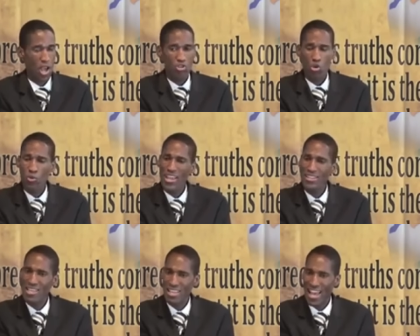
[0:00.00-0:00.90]
So
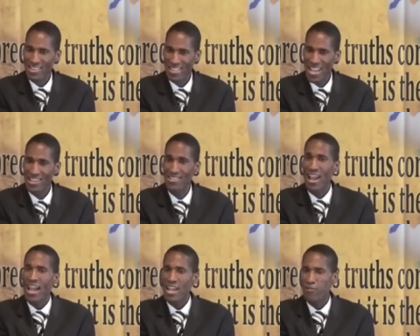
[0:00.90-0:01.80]
in these last days,
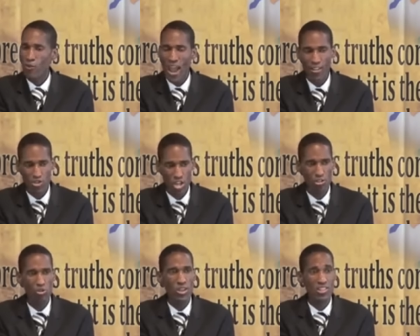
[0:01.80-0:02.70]
if we are
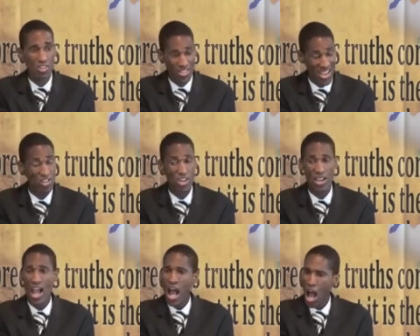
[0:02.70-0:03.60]
children,
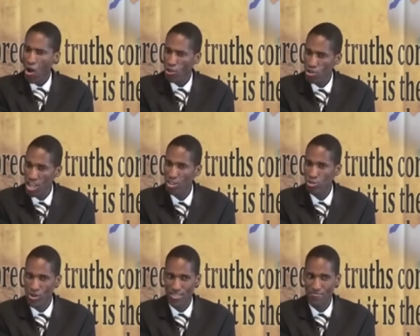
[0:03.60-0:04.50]
teaching our
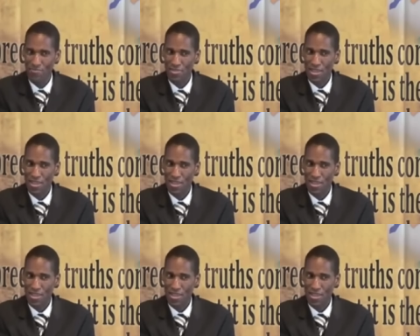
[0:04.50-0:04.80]
children